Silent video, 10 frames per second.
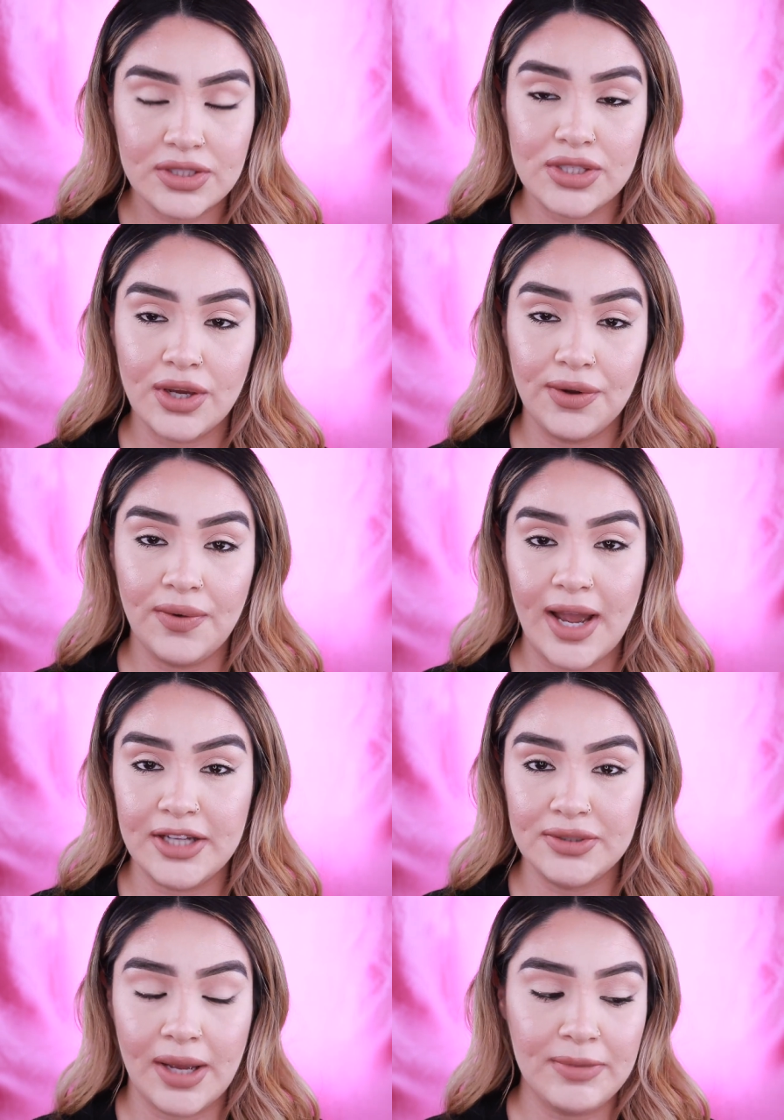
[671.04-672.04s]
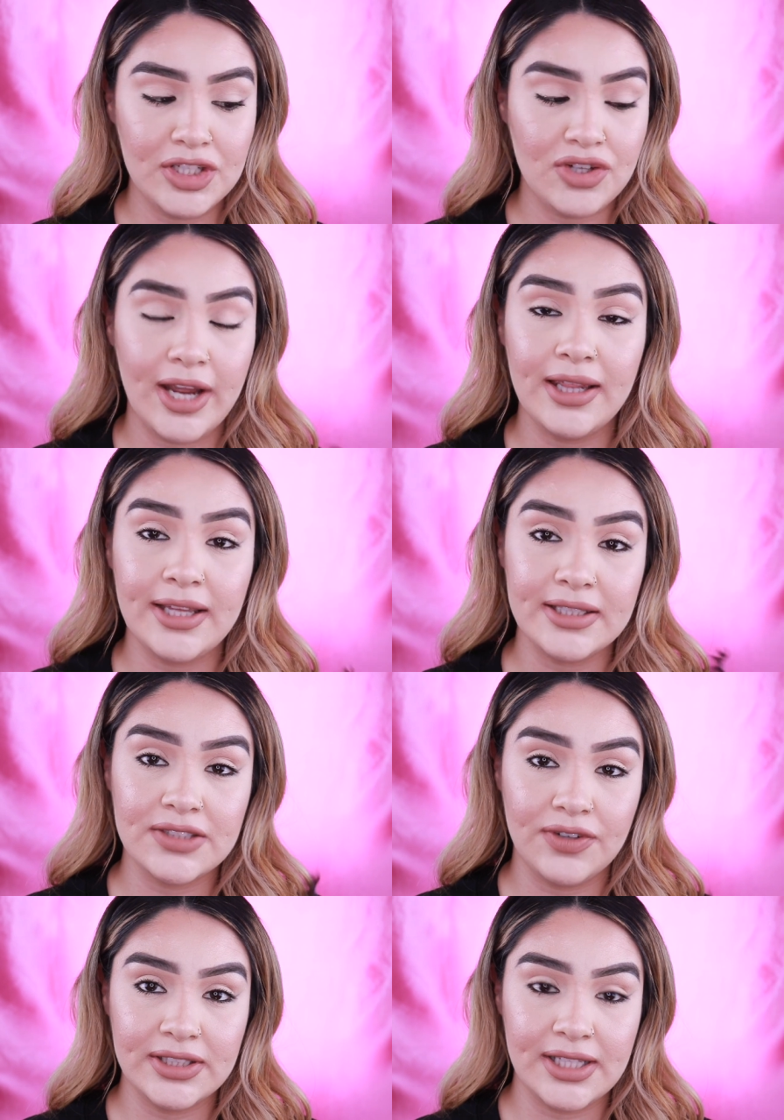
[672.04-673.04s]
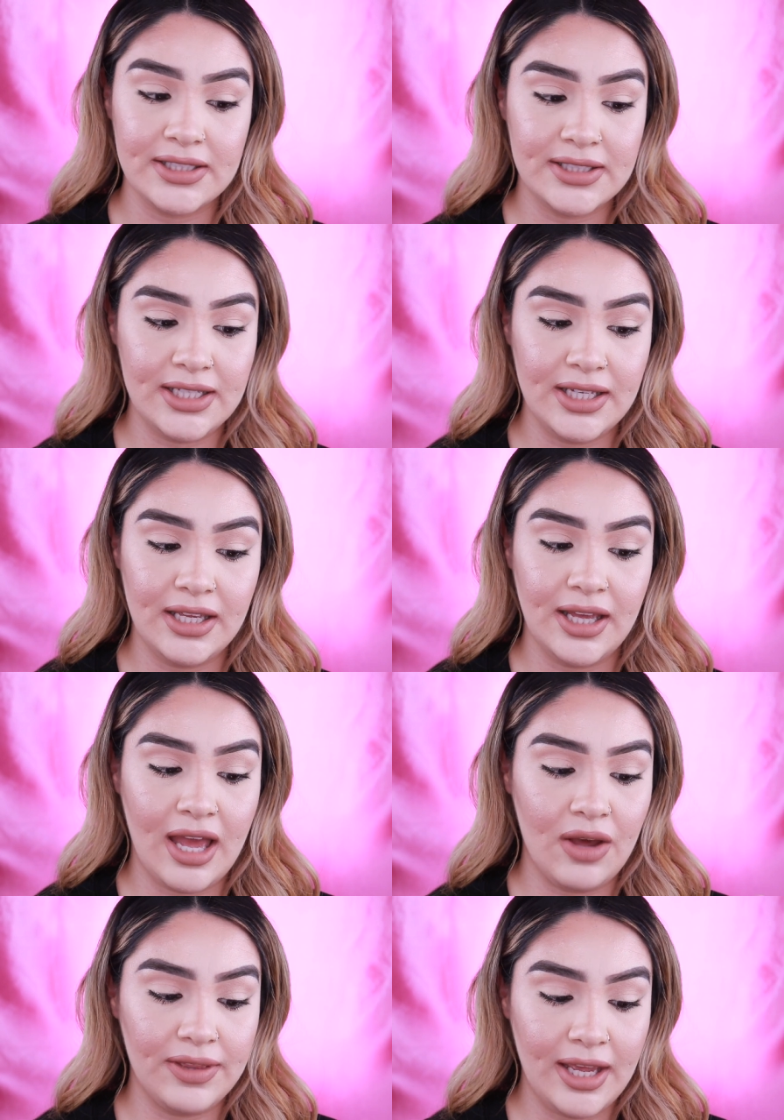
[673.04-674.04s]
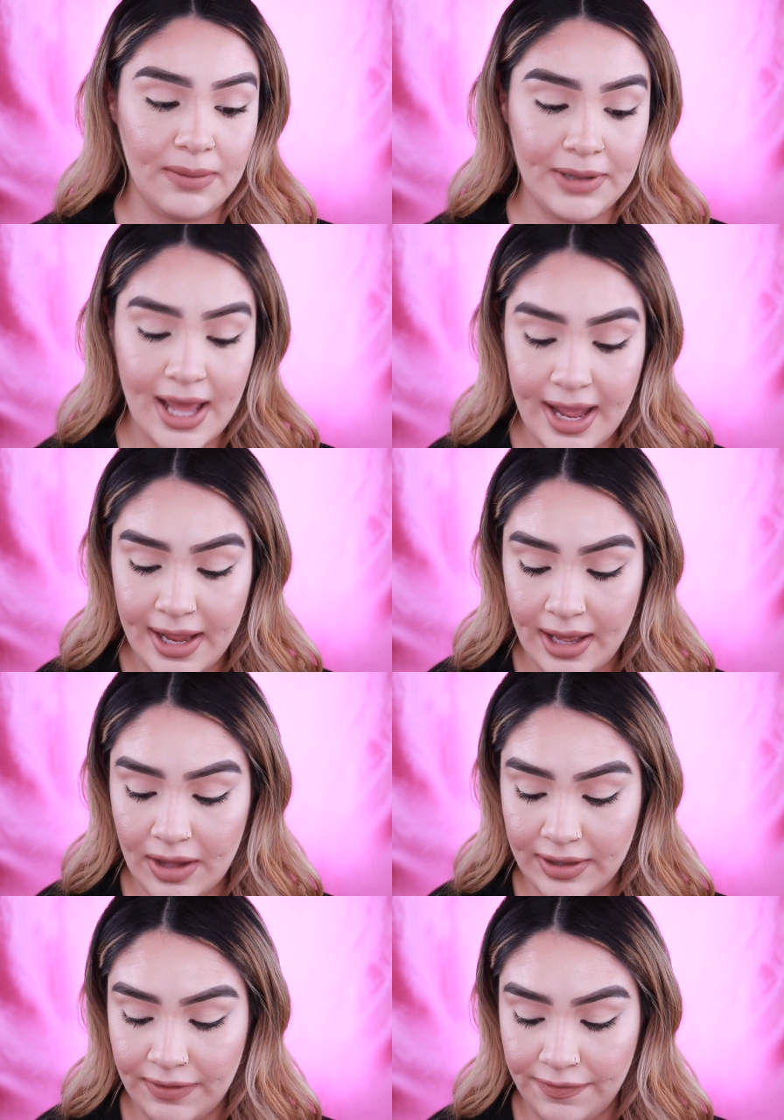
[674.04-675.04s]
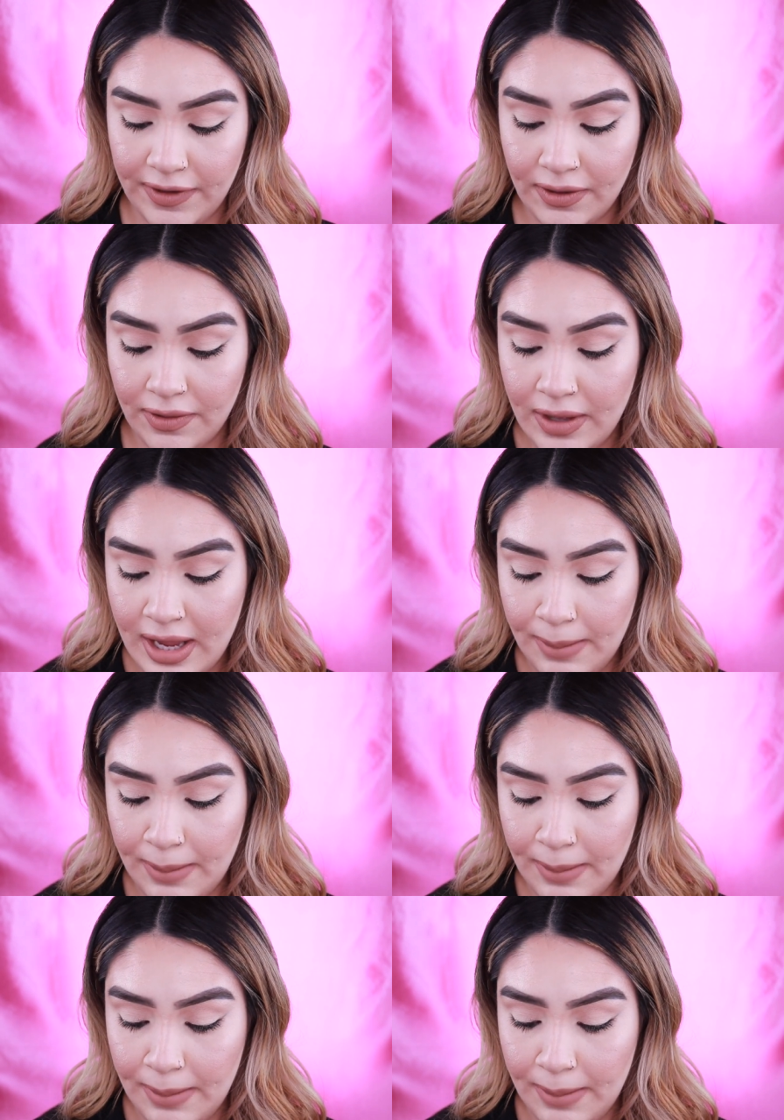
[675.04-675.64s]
so I, I'm going to try it like this first and see how they apply, how they feel.